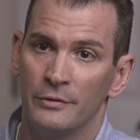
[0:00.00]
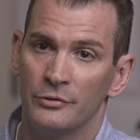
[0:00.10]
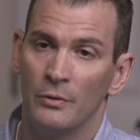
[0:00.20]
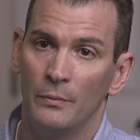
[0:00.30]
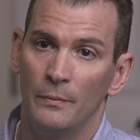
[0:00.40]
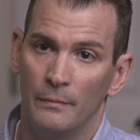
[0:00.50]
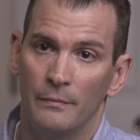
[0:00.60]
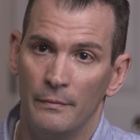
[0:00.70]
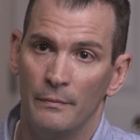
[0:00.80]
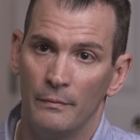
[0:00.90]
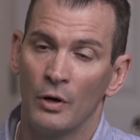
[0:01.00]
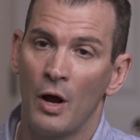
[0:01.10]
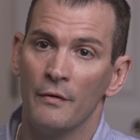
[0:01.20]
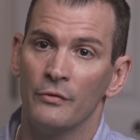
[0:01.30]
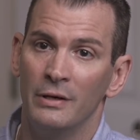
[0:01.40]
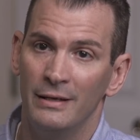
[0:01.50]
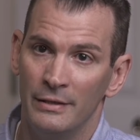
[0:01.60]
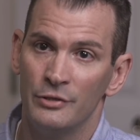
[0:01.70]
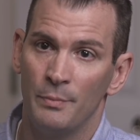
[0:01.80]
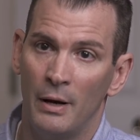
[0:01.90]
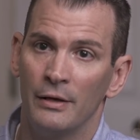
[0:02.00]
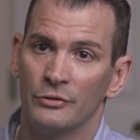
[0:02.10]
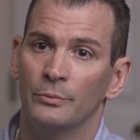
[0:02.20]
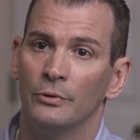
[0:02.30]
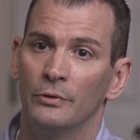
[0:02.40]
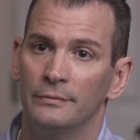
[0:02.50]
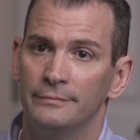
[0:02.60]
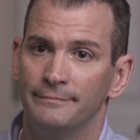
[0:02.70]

So recovery is possible.